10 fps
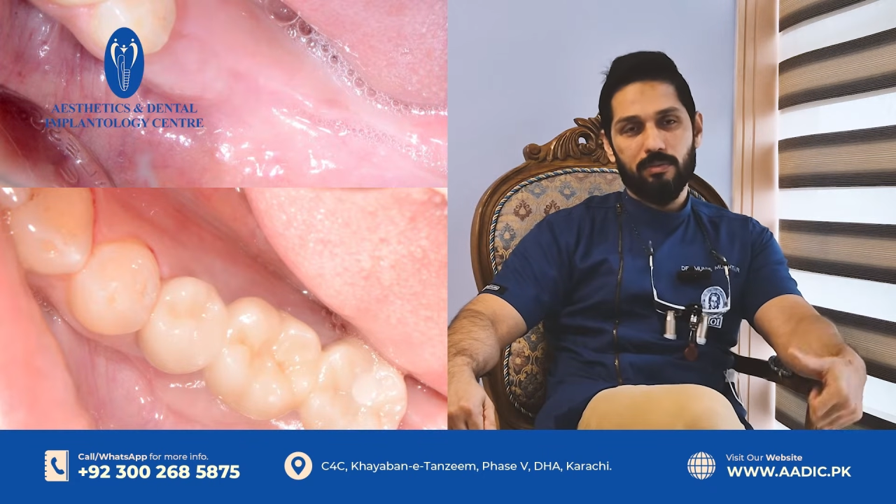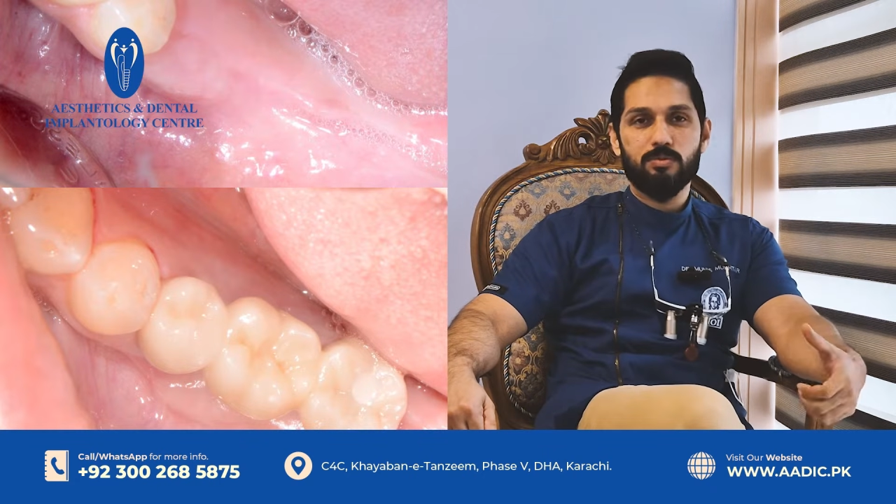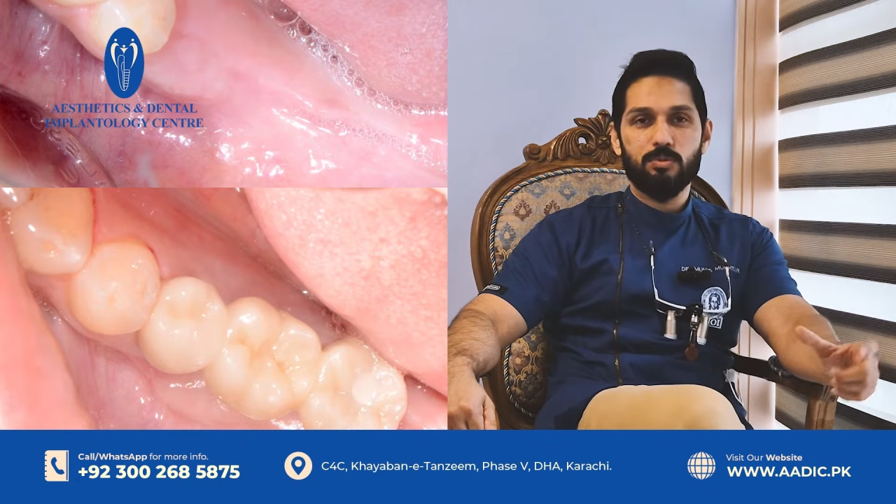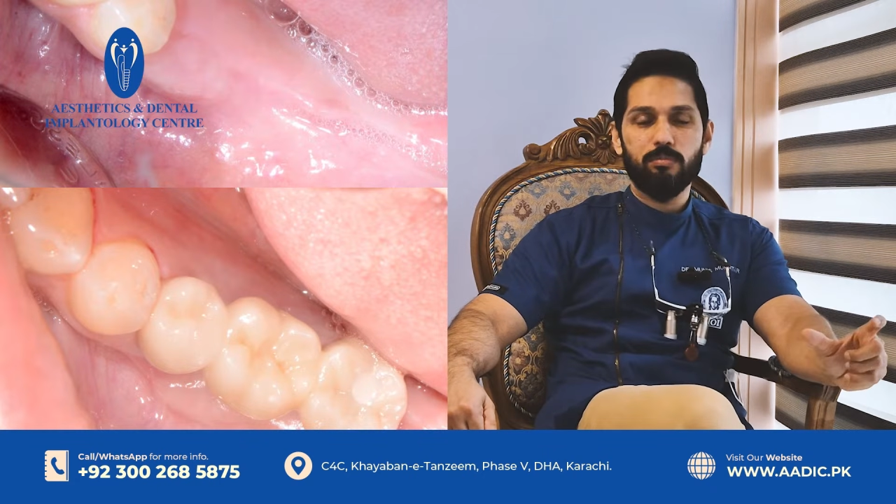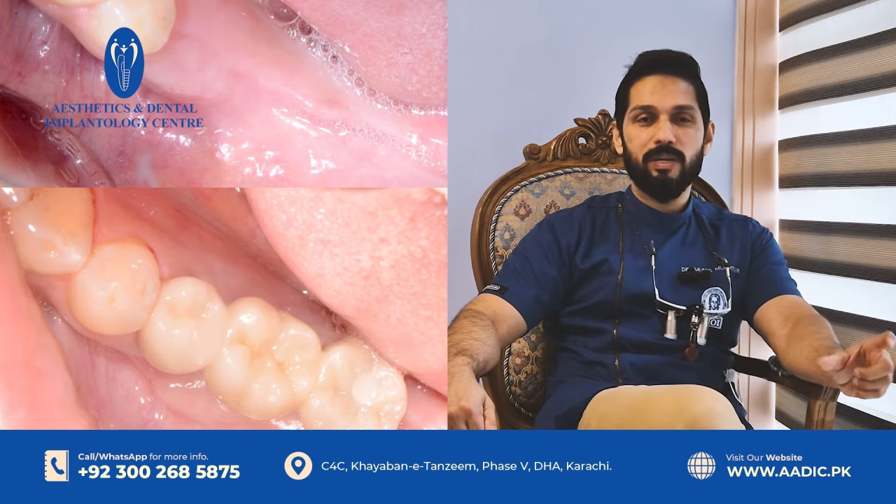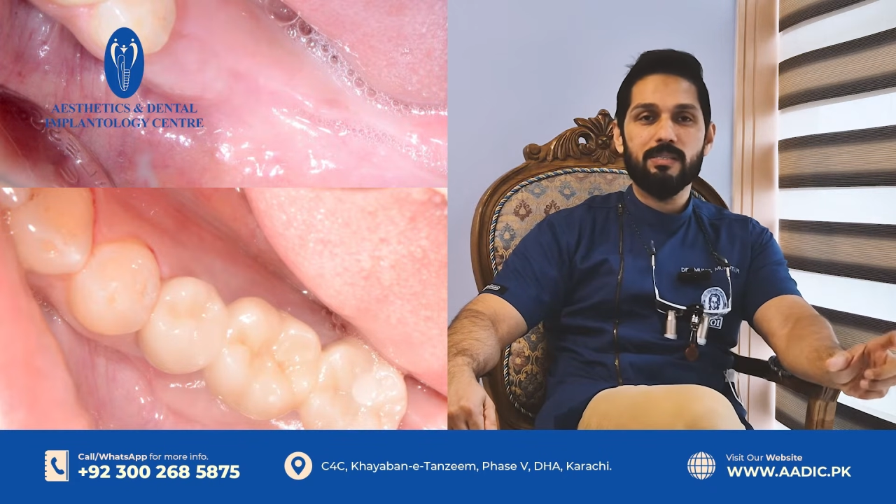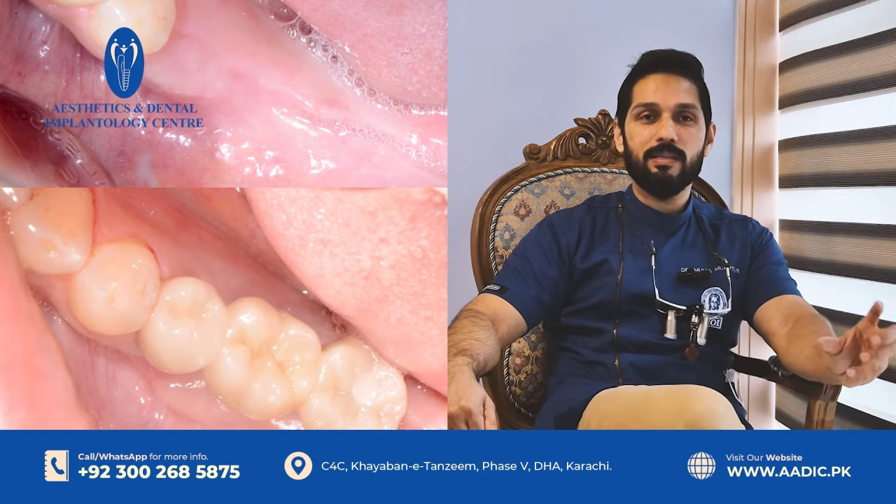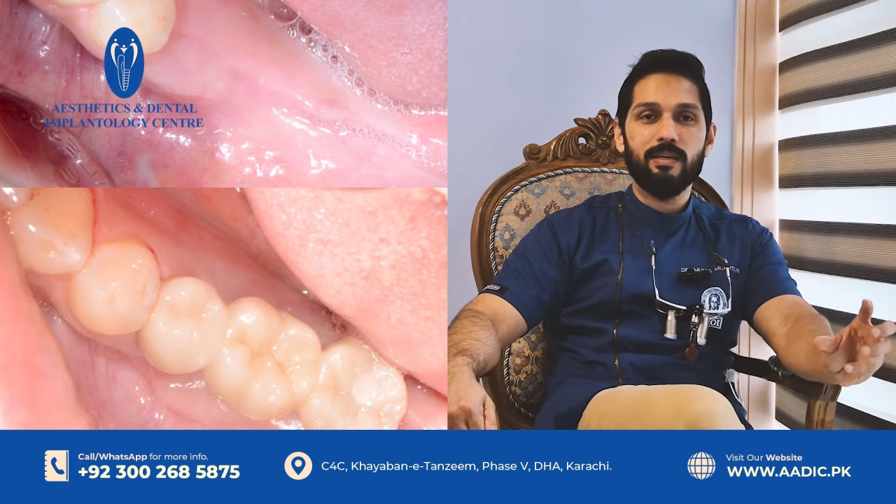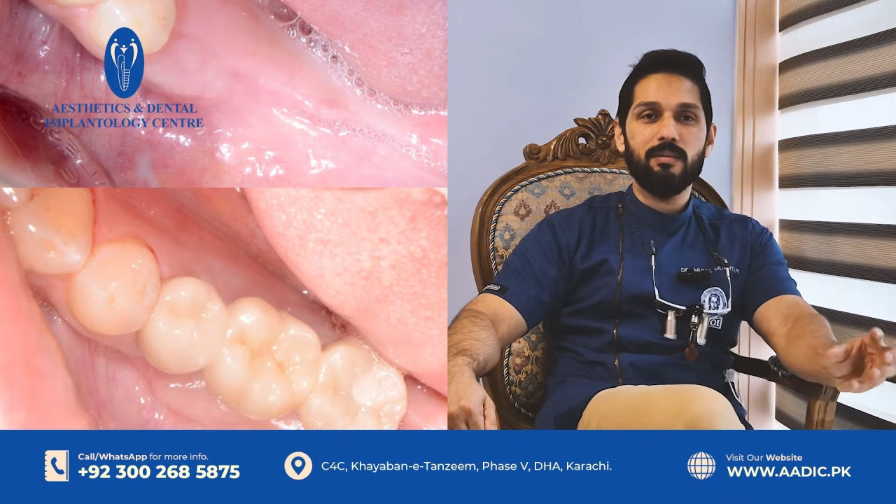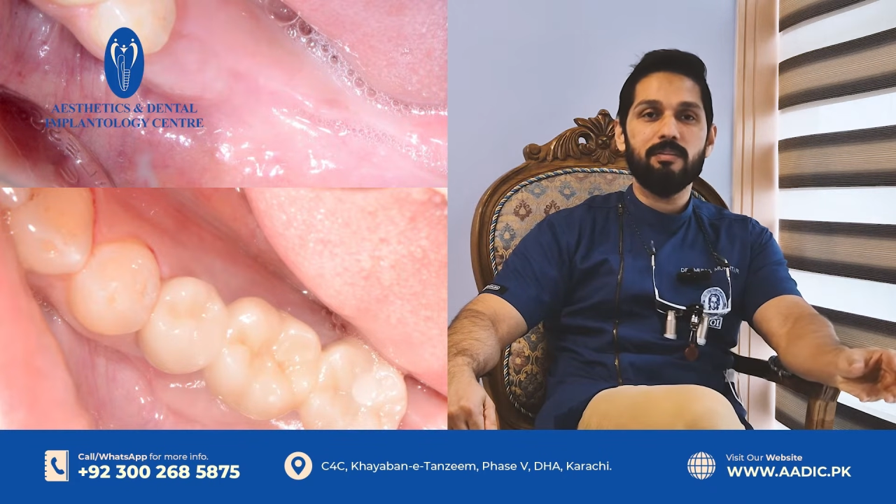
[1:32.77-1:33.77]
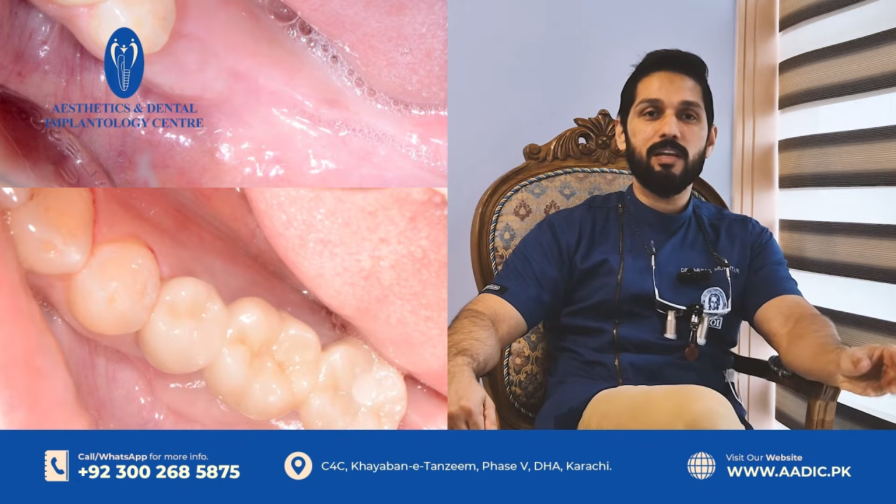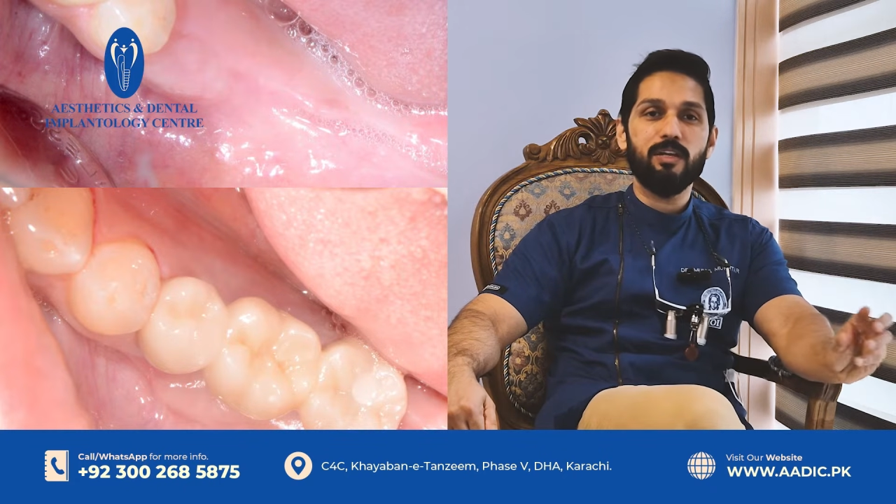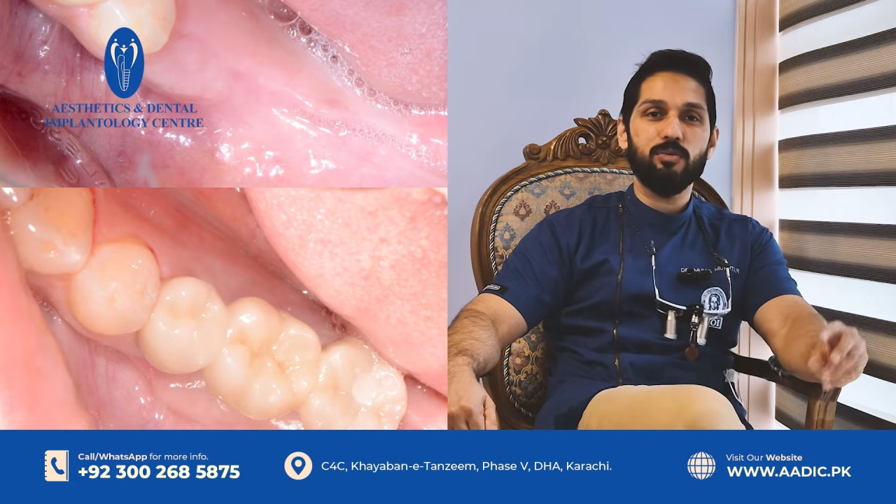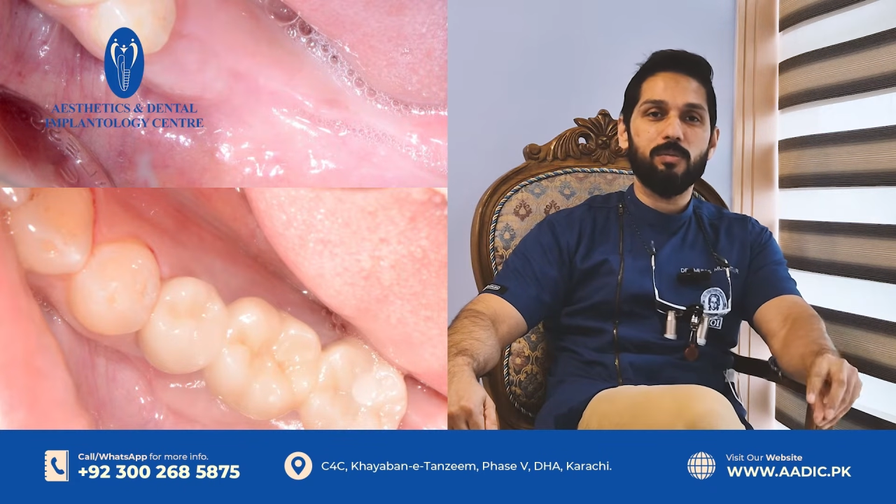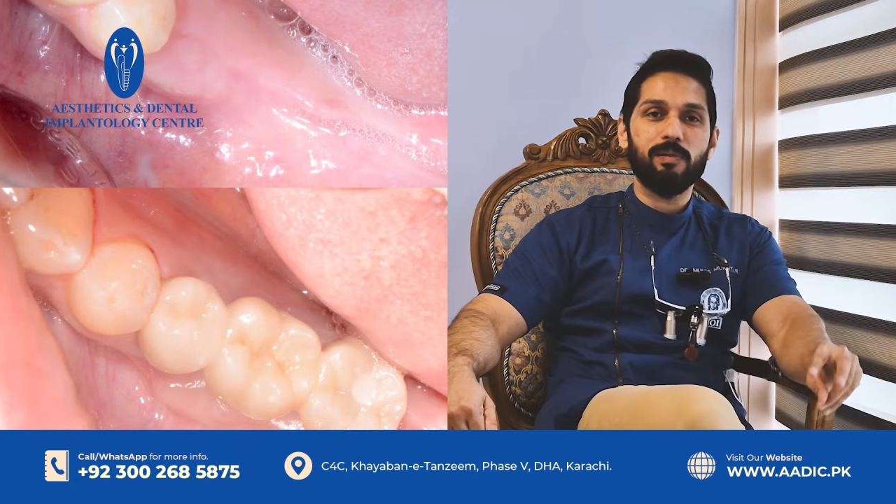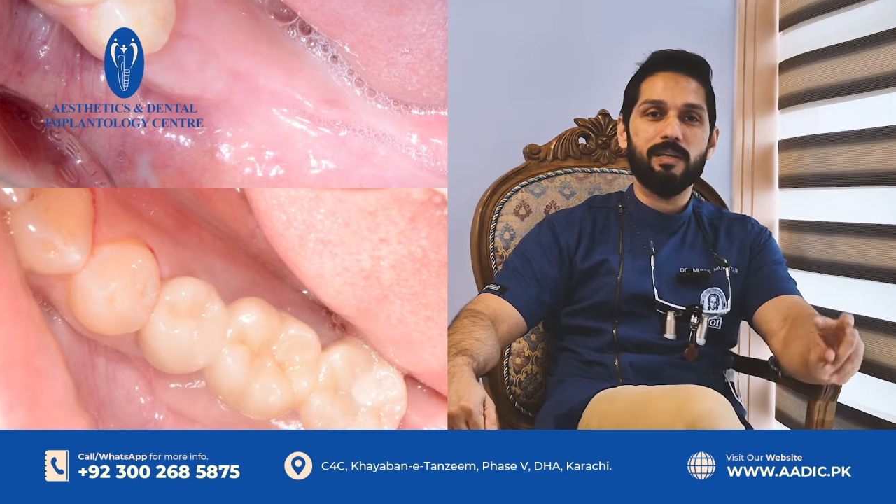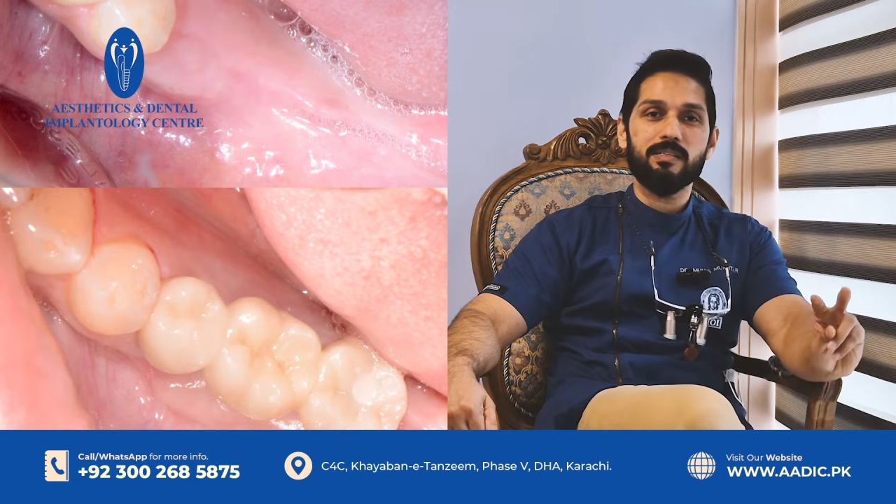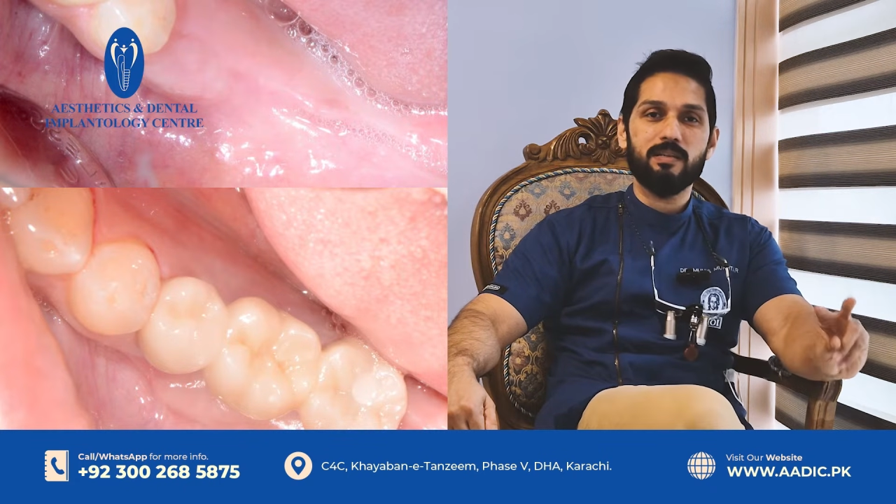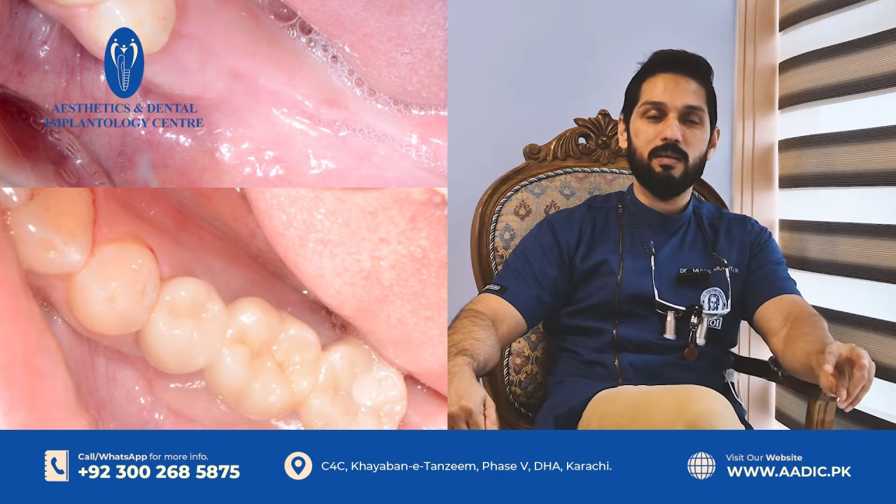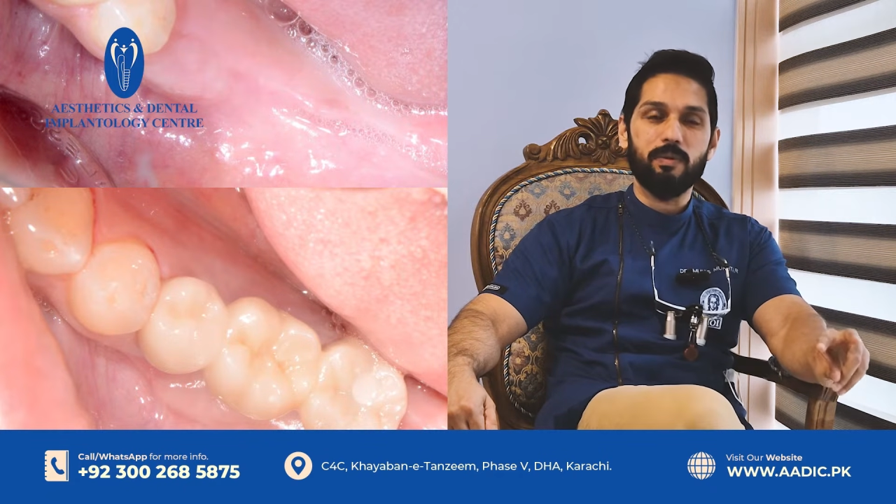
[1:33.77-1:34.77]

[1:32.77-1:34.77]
So basically we need to replace three